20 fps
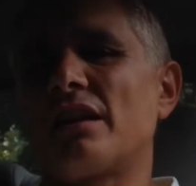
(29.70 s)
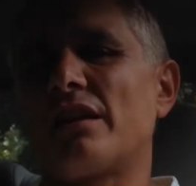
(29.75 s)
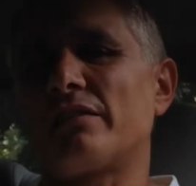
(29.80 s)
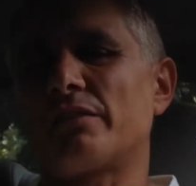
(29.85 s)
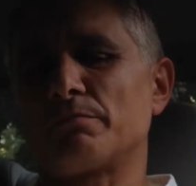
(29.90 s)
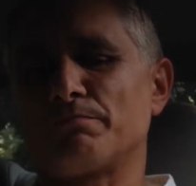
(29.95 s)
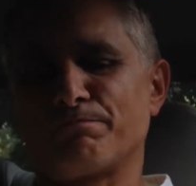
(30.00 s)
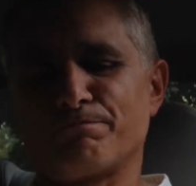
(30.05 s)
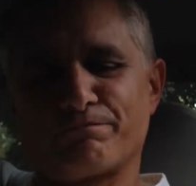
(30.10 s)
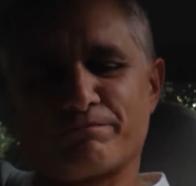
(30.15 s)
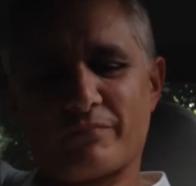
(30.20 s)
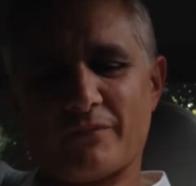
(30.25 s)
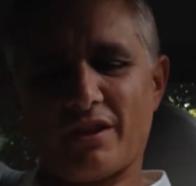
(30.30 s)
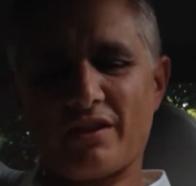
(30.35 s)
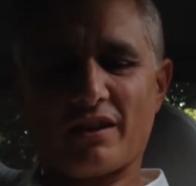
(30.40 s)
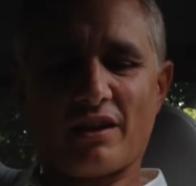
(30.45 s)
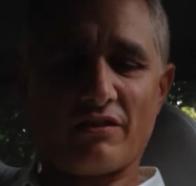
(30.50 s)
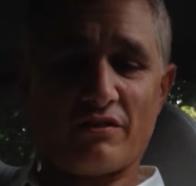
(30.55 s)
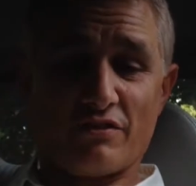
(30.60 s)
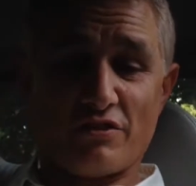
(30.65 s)
love him. I
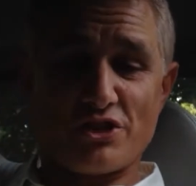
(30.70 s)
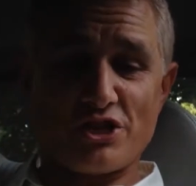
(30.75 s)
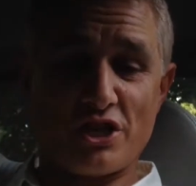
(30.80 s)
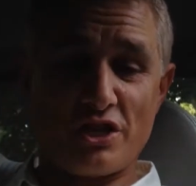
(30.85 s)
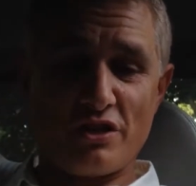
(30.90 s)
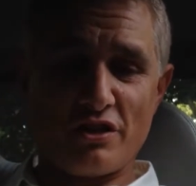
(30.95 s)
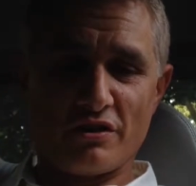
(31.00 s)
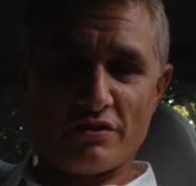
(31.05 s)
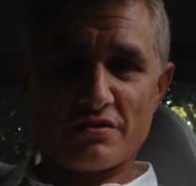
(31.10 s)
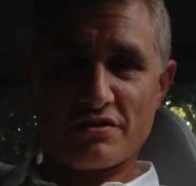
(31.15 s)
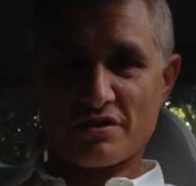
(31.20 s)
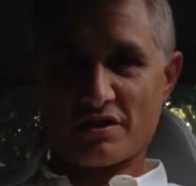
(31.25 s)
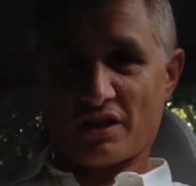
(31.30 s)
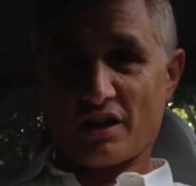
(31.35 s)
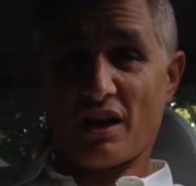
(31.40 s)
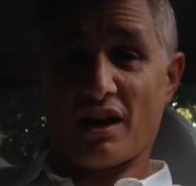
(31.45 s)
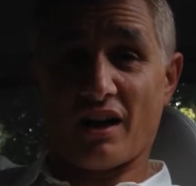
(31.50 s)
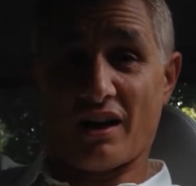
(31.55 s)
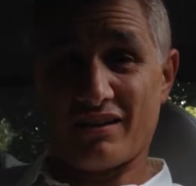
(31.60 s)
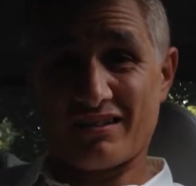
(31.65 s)
think he's a genius.
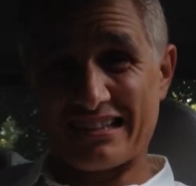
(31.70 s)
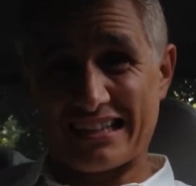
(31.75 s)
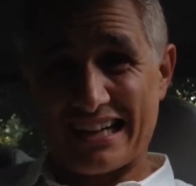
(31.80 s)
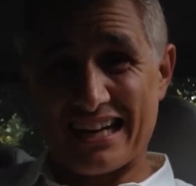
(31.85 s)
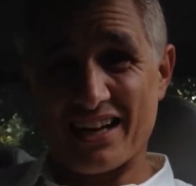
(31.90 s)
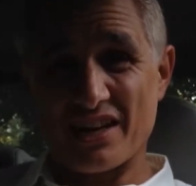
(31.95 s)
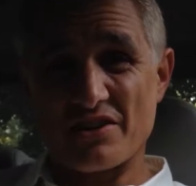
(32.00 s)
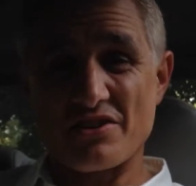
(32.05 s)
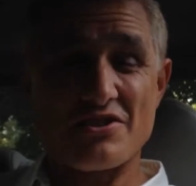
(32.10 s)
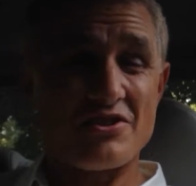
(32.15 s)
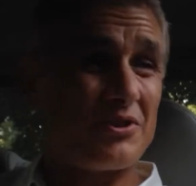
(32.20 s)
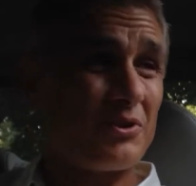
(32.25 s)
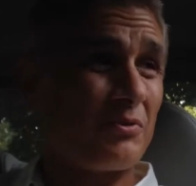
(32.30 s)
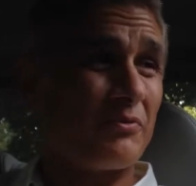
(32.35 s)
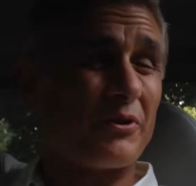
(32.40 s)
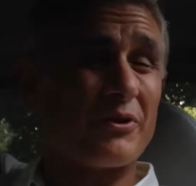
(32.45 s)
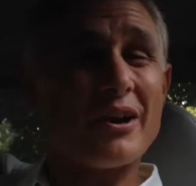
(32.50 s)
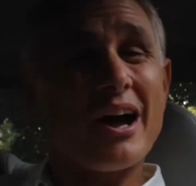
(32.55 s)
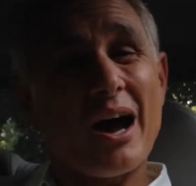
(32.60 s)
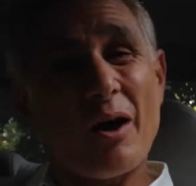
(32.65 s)
I honest to God do.
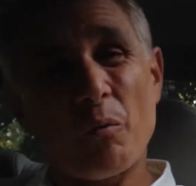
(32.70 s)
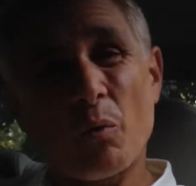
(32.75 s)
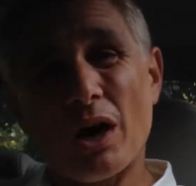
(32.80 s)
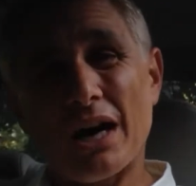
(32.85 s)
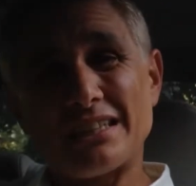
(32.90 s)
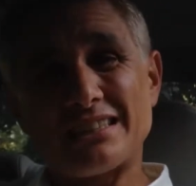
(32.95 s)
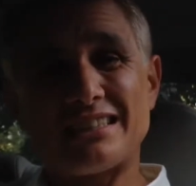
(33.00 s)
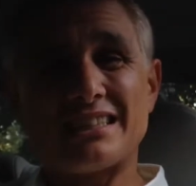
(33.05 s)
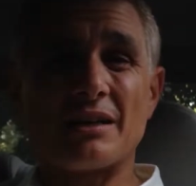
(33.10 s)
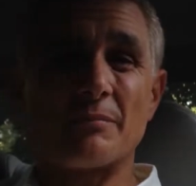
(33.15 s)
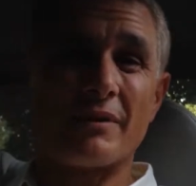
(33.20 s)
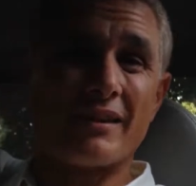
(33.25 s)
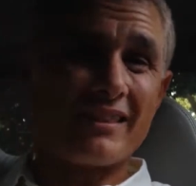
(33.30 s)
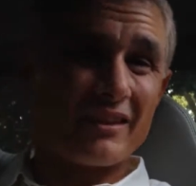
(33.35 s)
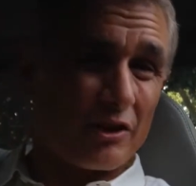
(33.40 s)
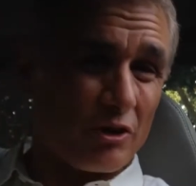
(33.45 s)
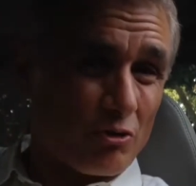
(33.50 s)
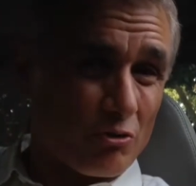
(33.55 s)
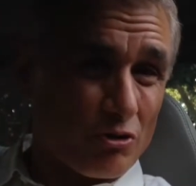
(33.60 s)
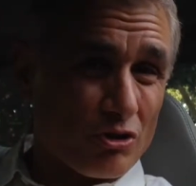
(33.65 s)
If you're not watching him, I
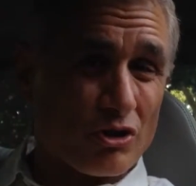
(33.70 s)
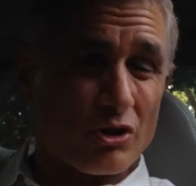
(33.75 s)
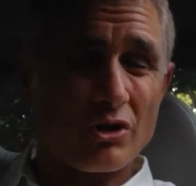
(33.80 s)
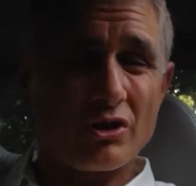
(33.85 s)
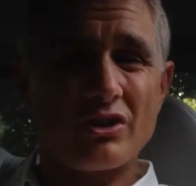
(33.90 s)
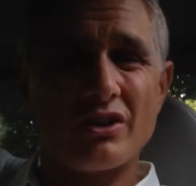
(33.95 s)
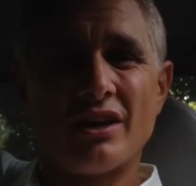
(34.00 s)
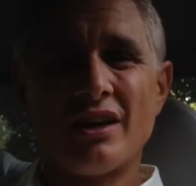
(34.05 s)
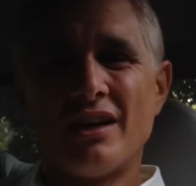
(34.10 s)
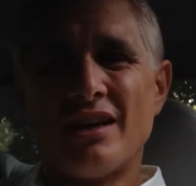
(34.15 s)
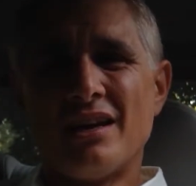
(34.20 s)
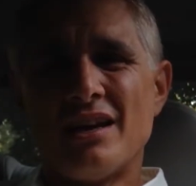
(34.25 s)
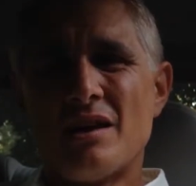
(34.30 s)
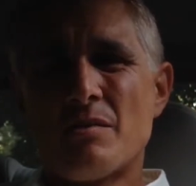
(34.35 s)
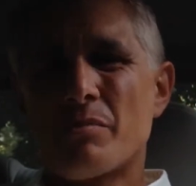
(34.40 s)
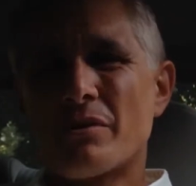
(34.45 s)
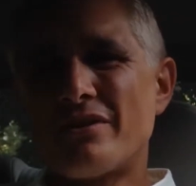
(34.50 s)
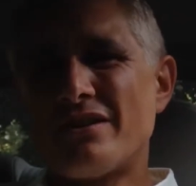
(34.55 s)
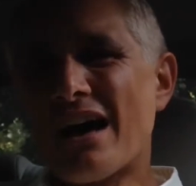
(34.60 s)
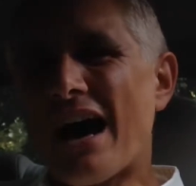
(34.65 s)
think you should.
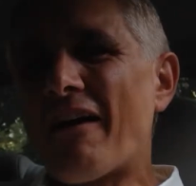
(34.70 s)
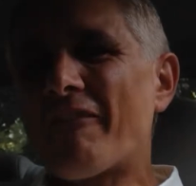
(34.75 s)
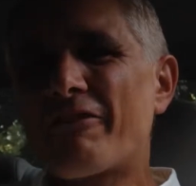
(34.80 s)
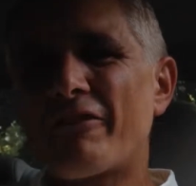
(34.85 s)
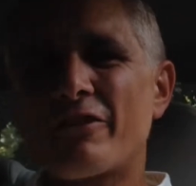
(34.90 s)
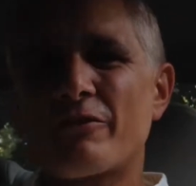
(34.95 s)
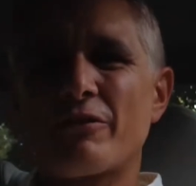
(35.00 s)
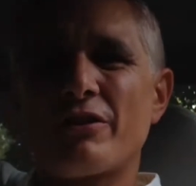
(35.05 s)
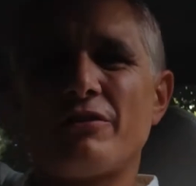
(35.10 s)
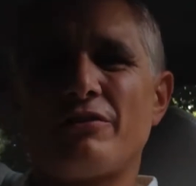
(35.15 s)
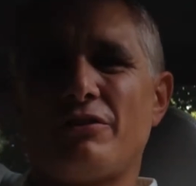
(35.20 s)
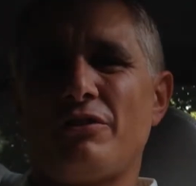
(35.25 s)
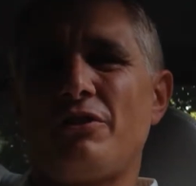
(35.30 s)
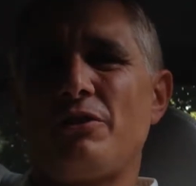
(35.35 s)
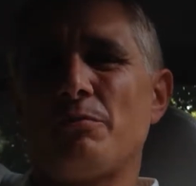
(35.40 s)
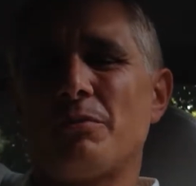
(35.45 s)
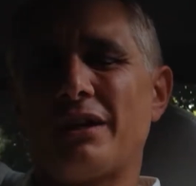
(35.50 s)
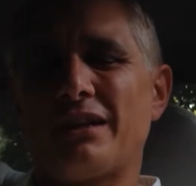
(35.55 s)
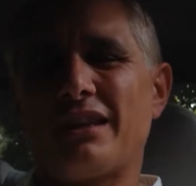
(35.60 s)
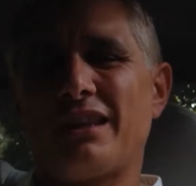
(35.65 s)
But not for the reason
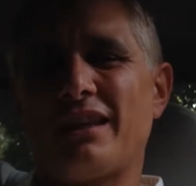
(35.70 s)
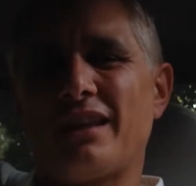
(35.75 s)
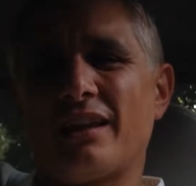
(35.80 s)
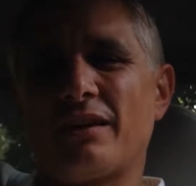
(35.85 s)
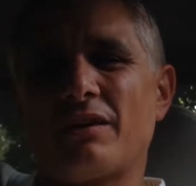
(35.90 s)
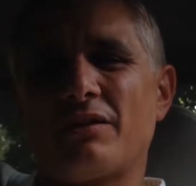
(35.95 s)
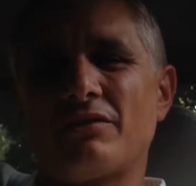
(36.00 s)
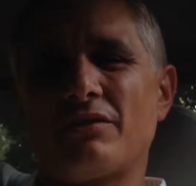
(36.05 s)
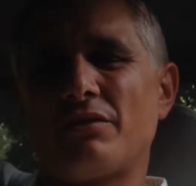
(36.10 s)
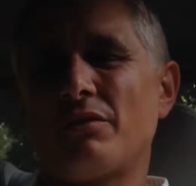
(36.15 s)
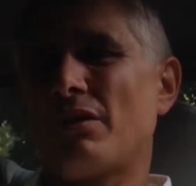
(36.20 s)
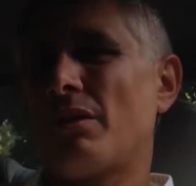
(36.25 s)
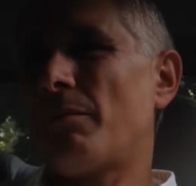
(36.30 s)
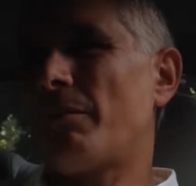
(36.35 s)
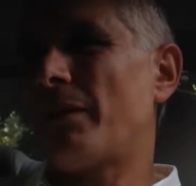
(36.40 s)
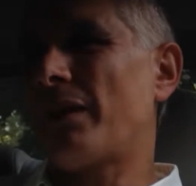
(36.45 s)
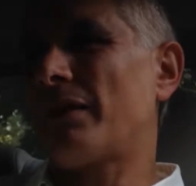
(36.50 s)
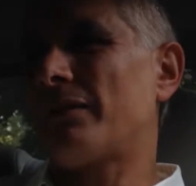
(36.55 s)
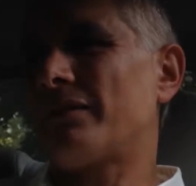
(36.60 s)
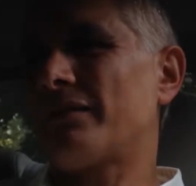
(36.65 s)
you might think, because he's all
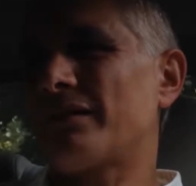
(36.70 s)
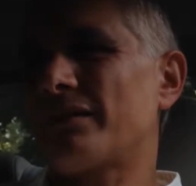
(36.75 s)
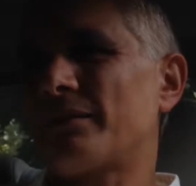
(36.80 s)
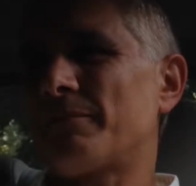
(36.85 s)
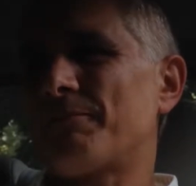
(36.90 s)
about,